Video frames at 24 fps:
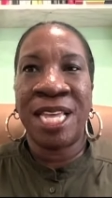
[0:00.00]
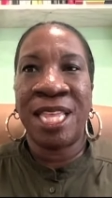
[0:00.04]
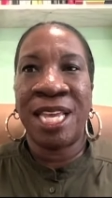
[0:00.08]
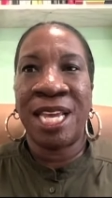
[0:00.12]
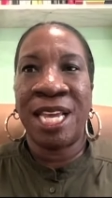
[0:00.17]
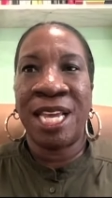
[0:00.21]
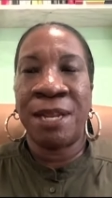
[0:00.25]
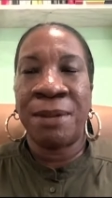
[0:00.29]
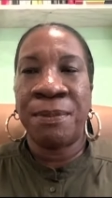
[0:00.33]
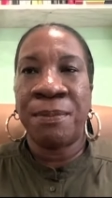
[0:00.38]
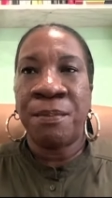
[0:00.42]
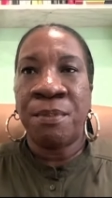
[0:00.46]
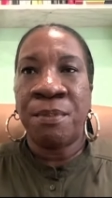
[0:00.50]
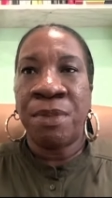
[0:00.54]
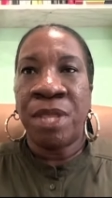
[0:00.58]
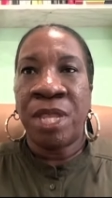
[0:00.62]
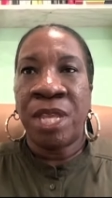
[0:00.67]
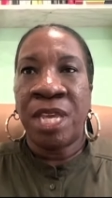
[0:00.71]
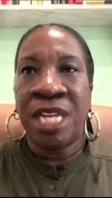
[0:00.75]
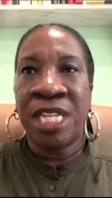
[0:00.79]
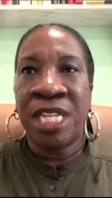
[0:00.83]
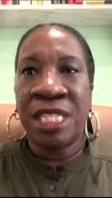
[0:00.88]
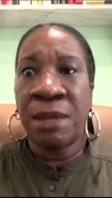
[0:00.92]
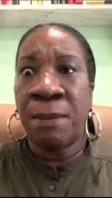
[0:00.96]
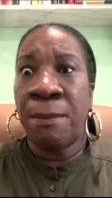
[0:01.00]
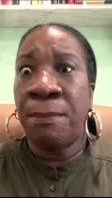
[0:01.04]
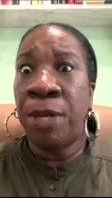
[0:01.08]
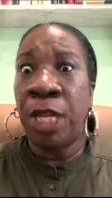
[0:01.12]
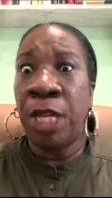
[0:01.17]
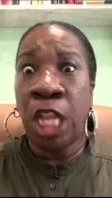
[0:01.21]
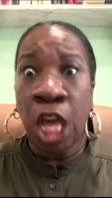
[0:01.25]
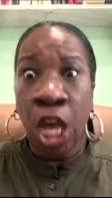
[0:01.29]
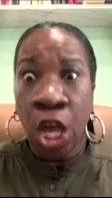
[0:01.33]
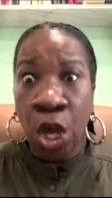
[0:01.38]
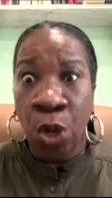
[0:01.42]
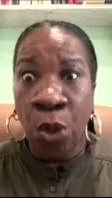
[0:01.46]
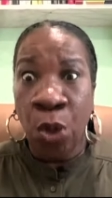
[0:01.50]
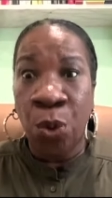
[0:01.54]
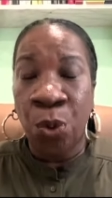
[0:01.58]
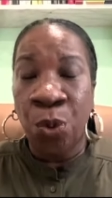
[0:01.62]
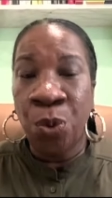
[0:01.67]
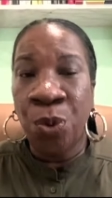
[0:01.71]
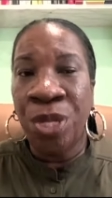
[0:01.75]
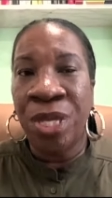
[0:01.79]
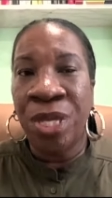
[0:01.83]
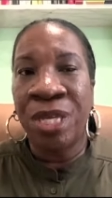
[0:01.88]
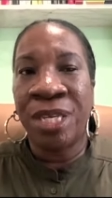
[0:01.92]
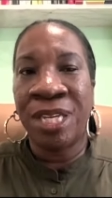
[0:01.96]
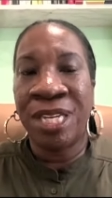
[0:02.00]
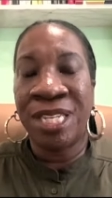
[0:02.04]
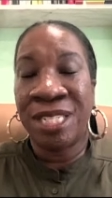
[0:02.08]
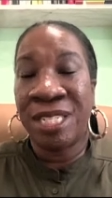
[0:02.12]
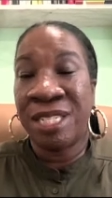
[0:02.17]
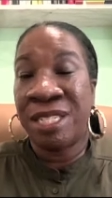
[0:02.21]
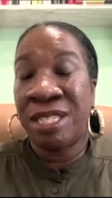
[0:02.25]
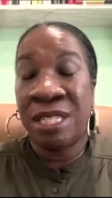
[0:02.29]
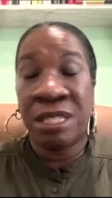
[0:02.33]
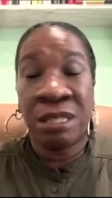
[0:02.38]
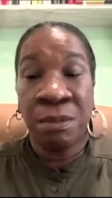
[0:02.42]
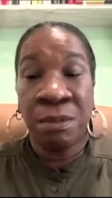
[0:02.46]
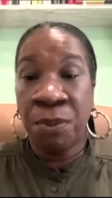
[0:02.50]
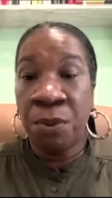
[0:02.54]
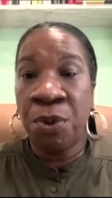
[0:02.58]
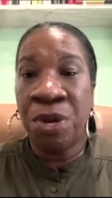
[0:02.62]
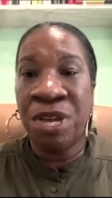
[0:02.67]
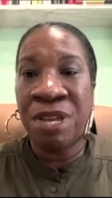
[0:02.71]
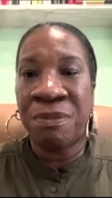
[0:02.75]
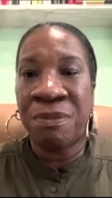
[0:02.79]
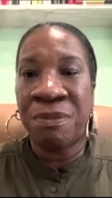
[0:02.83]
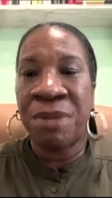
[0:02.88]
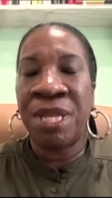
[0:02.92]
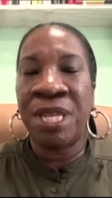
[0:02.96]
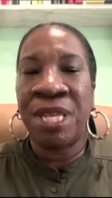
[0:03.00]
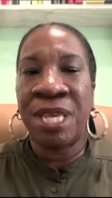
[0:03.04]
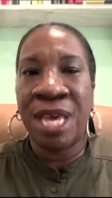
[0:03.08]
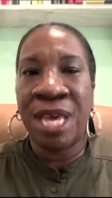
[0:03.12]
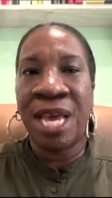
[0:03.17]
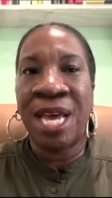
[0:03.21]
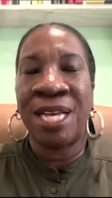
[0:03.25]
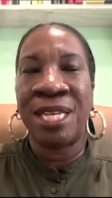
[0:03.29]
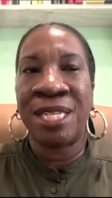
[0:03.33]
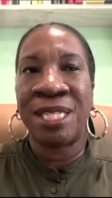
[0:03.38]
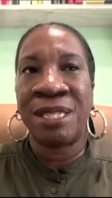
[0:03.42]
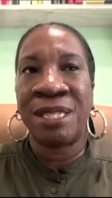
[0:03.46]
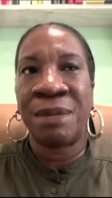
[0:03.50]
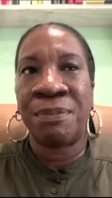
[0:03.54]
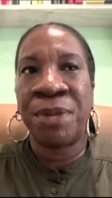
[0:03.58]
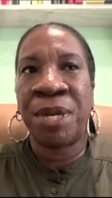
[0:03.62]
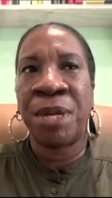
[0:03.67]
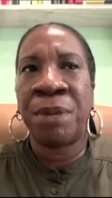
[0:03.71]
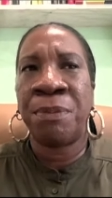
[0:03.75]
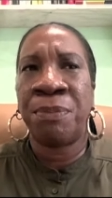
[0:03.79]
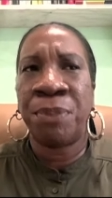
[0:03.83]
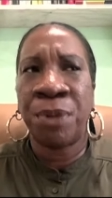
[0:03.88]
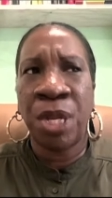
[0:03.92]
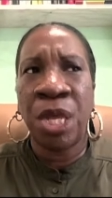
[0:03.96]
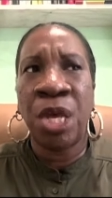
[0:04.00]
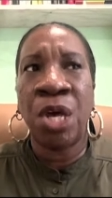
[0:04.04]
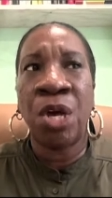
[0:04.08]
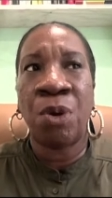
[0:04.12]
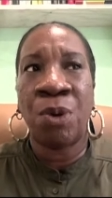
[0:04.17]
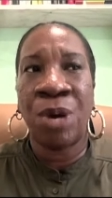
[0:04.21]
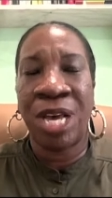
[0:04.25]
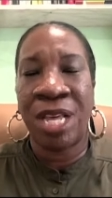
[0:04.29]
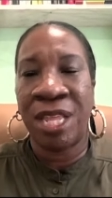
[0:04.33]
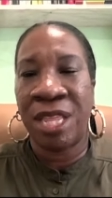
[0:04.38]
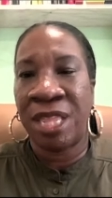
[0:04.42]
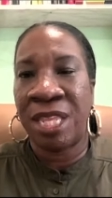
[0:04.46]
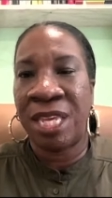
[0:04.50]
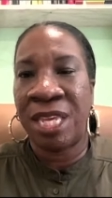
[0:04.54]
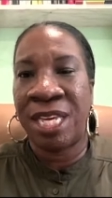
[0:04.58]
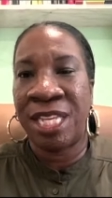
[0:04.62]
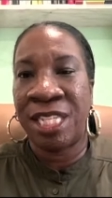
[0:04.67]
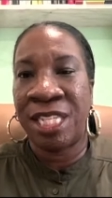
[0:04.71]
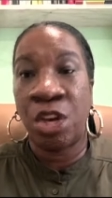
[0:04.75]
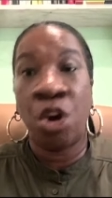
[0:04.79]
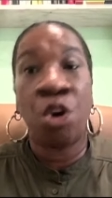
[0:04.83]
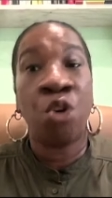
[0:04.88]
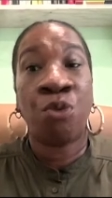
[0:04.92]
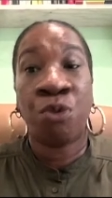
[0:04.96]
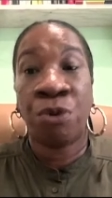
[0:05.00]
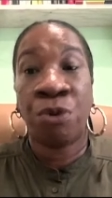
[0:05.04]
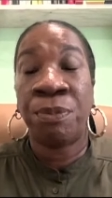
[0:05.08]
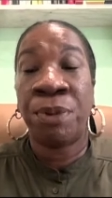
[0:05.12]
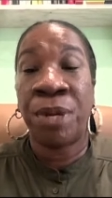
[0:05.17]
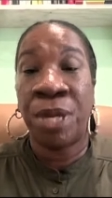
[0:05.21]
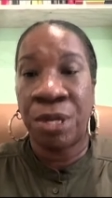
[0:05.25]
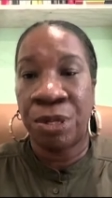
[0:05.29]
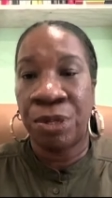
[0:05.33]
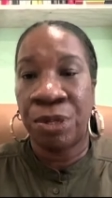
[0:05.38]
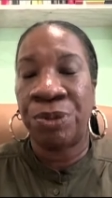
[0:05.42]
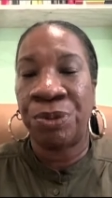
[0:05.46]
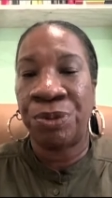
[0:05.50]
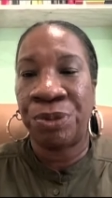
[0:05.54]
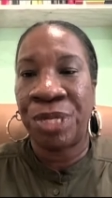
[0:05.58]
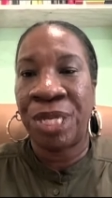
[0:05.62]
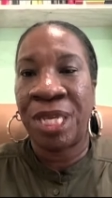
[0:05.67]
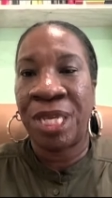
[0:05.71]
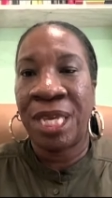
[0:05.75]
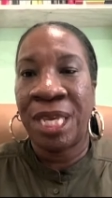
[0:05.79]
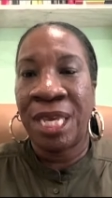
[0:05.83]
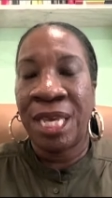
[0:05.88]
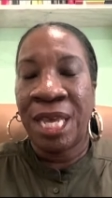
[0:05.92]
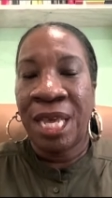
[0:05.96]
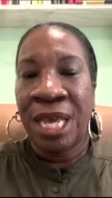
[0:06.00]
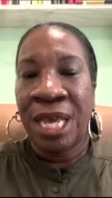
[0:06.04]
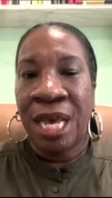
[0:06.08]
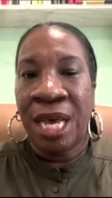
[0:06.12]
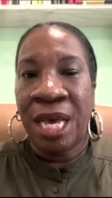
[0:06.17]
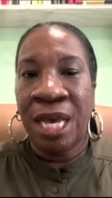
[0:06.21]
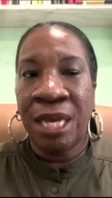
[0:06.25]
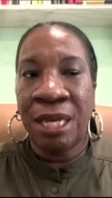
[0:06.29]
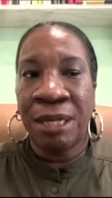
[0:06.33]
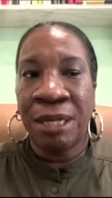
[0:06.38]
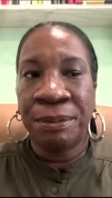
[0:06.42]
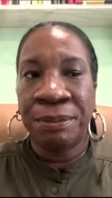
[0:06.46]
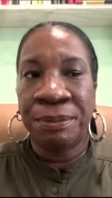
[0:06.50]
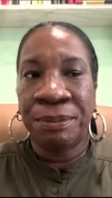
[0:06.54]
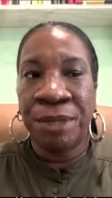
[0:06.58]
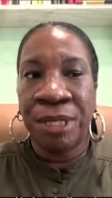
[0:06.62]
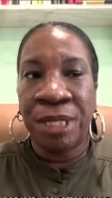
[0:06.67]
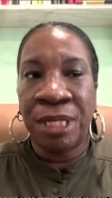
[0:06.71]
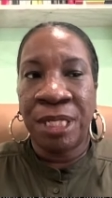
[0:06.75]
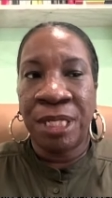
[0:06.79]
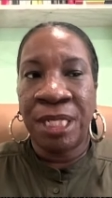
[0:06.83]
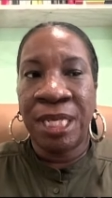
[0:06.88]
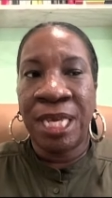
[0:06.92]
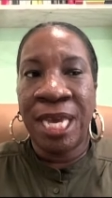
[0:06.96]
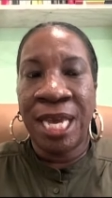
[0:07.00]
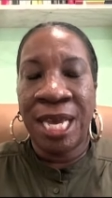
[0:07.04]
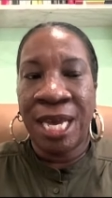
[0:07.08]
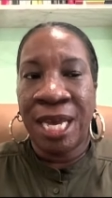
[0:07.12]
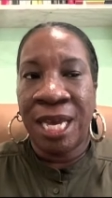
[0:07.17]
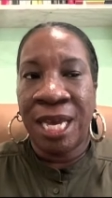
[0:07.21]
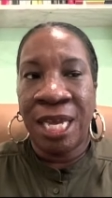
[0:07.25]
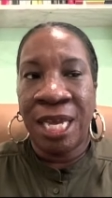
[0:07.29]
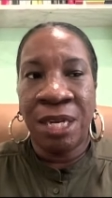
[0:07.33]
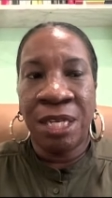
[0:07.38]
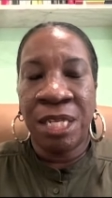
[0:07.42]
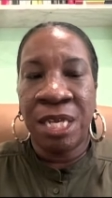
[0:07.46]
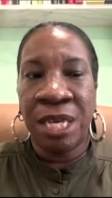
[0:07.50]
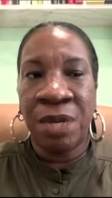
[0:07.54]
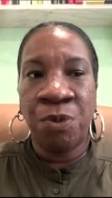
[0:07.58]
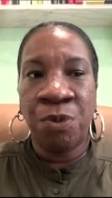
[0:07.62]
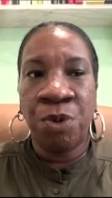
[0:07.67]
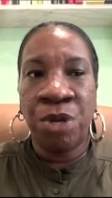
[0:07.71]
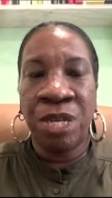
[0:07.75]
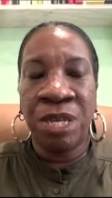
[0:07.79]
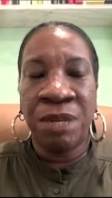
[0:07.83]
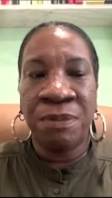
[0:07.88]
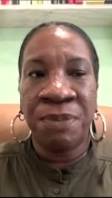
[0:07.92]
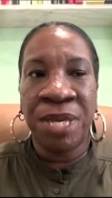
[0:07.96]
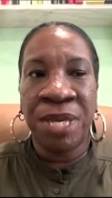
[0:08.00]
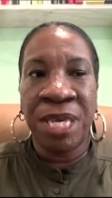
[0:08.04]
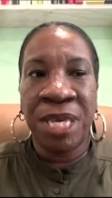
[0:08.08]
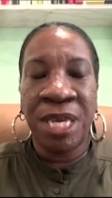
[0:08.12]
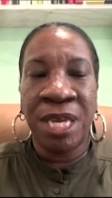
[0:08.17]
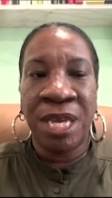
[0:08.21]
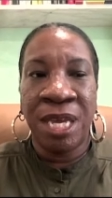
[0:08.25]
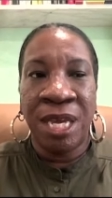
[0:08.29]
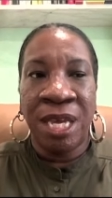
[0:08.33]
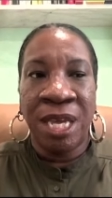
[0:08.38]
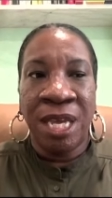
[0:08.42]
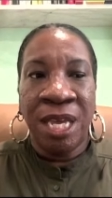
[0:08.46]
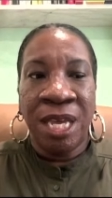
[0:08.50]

that it's a blow, it's a disappointment, yes, but a blow I think is overblown. Yeah, it wouldn't be